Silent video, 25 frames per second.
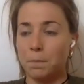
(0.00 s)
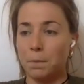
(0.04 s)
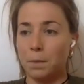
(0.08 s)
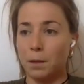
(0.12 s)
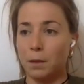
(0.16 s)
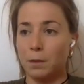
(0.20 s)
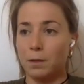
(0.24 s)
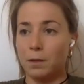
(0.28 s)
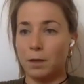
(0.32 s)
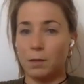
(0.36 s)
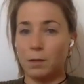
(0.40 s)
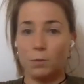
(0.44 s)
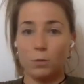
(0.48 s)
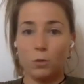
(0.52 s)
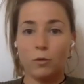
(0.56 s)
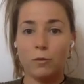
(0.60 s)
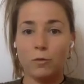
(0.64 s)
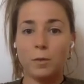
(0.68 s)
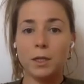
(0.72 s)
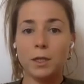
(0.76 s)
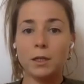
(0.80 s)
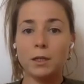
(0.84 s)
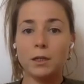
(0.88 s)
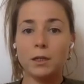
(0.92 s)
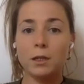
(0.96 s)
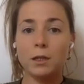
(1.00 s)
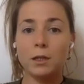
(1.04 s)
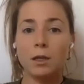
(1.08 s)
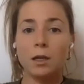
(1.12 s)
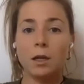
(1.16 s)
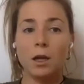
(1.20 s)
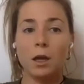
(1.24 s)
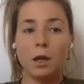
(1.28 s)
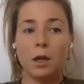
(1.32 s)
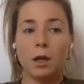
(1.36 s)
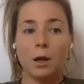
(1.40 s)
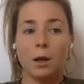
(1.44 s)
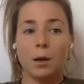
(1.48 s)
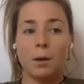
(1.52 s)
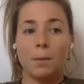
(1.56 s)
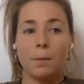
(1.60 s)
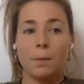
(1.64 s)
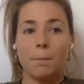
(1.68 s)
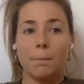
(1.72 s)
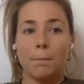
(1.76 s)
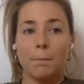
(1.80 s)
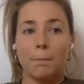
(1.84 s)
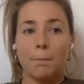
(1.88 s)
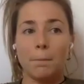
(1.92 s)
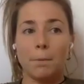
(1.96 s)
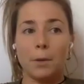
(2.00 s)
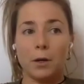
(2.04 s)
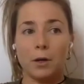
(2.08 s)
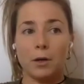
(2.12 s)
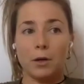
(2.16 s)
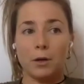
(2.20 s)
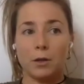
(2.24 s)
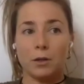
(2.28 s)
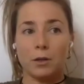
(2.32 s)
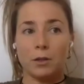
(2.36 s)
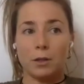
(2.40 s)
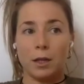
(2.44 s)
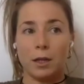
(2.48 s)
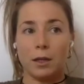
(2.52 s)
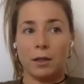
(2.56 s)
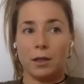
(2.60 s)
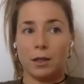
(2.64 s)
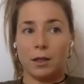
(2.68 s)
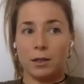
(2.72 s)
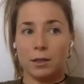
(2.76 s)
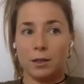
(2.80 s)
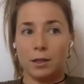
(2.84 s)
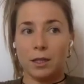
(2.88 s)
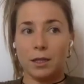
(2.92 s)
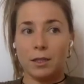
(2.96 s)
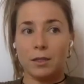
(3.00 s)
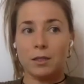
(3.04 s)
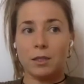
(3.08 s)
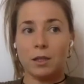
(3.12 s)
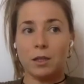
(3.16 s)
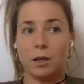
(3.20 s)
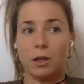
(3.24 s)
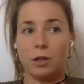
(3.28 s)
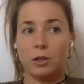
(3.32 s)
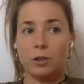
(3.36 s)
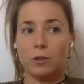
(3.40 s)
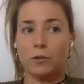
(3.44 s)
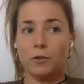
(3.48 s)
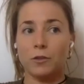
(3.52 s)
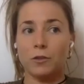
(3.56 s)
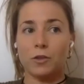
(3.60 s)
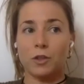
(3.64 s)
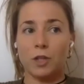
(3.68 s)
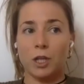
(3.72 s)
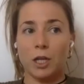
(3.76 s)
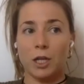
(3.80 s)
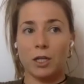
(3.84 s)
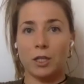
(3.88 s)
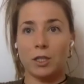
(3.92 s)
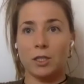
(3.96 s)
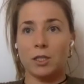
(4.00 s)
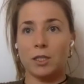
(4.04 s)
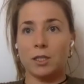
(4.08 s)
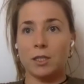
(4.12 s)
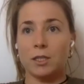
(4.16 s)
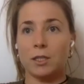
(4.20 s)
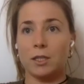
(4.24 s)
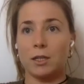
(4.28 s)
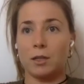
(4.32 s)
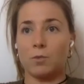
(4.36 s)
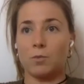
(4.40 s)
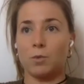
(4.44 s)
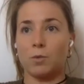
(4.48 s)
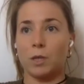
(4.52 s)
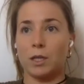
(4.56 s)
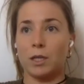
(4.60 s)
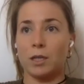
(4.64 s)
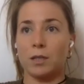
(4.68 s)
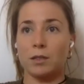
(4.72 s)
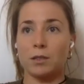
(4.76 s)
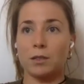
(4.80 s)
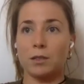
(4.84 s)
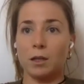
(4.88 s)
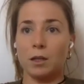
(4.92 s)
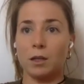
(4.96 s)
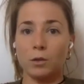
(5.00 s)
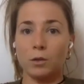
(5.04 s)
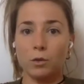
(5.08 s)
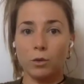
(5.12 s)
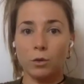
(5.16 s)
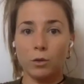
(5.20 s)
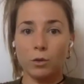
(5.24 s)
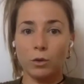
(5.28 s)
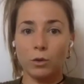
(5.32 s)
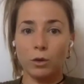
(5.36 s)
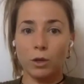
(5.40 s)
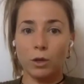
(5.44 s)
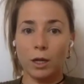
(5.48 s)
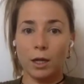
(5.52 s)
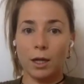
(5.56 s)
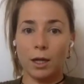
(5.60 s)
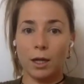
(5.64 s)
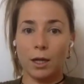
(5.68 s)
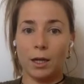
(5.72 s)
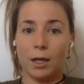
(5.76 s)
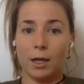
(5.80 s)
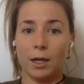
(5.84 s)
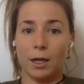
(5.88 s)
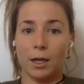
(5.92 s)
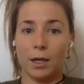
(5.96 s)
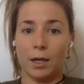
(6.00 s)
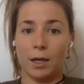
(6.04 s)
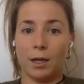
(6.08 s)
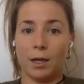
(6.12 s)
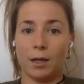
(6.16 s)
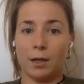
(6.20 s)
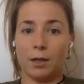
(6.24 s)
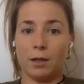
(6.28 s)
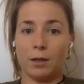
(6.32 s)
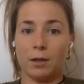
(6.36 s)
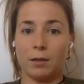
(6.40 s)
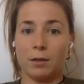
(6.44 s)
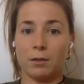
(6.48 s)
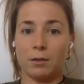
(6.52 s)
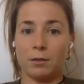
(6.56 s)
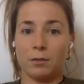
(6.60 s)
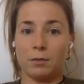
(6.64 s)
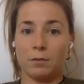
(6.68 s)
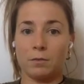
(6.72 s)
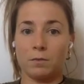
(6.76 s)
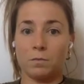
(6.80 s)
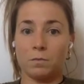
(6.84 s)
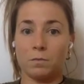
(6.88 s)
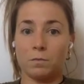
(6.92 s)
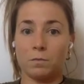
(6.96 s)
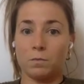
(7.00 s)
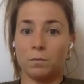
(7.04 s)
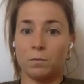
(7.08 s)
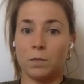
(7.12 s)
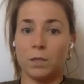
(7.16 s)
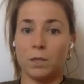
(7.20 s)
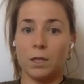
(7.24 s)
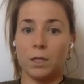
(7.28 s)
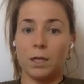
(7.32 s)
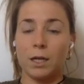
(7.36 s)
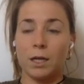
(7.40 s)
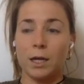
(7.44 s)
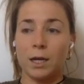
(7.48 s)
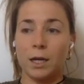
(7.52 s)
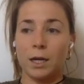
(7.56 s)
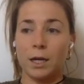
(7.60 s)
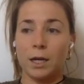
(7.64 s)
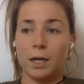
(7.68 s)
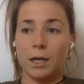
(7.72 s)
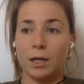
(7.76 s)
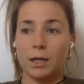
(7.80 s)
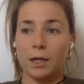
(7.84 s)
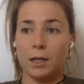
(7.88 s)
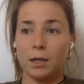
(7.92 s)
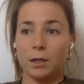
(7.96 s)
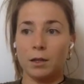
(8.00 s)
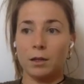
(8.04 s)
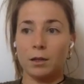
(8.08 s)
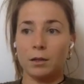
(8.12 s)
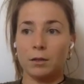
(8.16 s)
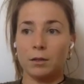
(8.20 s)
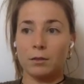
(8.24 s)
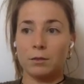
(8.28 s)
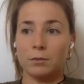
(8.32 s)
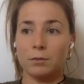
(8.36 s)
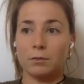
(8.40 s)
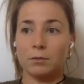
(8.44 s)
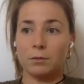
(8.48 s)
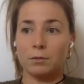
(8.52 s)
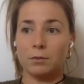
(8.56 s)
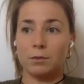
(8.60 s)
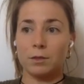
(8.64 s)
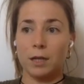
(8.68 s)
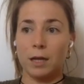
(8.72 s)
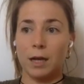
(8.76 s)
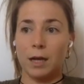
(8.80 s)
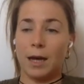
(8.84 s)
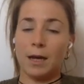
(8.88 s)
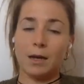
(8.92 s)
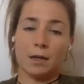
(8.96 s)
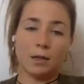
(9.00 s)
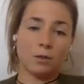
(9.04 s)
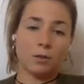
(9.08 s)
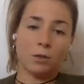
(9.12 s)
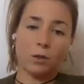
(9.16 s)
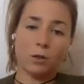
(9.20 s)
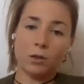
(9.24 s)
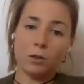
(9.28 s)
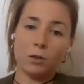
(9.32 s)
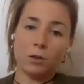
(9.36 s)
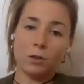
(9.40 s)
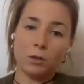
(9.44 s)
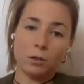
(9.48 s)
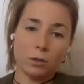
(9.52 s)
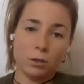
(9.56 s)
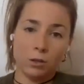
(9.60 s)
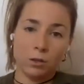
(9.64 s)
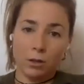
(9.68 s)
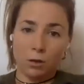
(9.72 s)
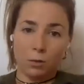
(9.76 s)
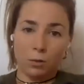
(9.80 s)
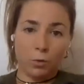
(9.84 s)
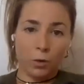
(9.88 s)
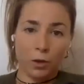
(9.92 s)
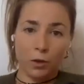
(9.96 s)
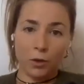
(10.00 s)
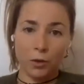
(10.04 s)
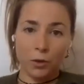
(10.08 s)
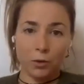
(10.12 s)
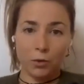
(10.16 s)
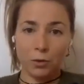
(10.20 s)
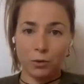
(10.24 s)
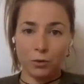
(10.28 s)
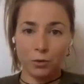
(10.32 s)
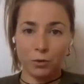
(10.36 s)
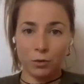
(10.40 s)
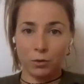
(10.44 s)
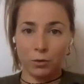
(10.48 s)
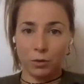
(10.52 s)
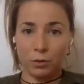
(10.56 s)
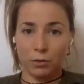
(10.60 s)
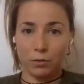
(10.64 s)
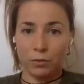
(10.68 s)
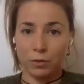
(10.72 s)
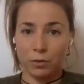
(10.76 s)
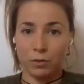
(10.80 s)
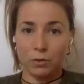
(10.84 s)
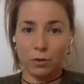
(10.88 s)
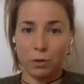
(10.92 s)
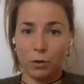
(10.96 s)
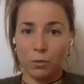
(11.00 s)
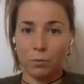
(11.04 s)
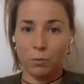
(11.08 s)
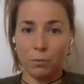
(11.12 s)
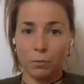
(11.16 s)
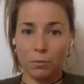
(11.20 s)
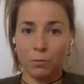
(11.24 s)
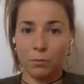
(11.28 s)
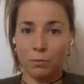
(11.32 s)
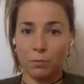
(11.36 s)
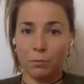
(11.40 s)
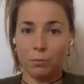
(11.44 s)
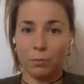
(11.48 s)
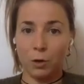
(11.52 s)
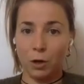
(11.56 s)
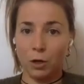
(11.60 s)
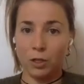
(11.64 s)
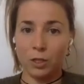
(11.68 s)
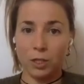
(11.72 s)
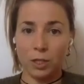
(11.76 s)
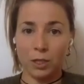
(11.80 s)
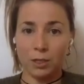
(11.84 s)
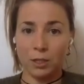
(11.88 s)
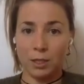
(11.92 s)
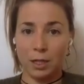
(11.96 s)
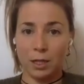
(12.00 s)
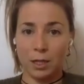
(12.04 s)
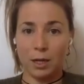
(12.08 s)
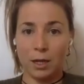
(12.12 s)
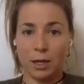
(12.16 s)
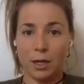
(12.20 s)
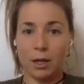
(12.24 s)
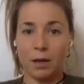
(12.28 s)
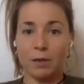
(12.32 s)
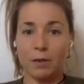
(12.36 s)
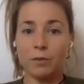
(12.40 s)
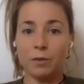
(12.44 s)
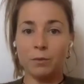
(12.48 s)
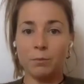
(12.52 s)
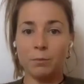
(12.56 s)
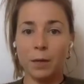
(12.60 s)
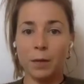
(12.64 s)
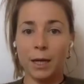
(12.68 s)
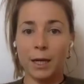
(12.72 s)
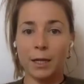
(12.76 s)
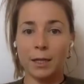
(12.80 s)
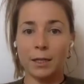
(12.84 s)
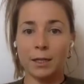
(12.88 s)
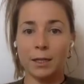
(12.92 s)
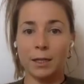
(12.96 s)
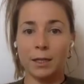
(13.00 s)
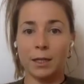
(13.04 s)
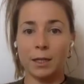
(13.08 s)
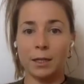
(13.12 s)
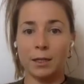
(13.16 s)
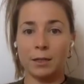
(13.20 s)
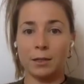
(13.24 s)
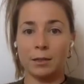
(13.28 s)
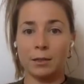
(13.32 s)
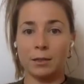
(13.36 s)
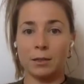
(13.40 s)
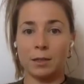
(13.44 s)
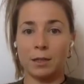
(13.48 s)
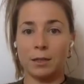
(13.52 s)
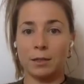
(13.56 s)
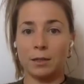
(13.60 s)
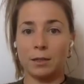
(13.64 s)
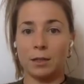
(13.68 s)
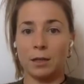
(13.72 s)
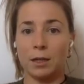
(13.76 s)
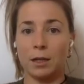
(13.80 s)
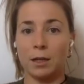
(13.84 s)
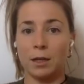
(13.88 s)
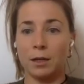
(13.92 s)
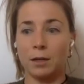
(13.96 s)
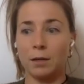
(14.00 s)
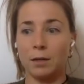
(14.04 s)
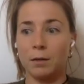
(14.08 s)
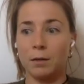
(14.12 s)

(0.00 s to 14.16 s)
that movement. But I think there's a lot of changes that we can still do, and I think I talk with you of some projects that I have in mind, and that